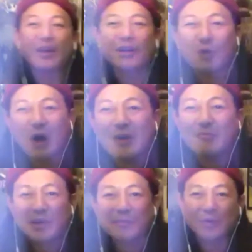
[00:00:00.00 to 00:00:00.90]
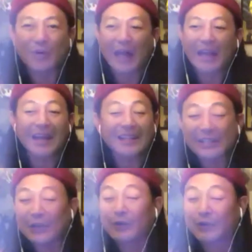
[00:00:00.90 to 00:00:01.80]
white people, and I
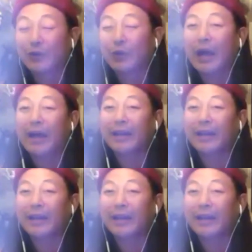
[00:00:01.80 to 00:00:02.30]
deal with a lot,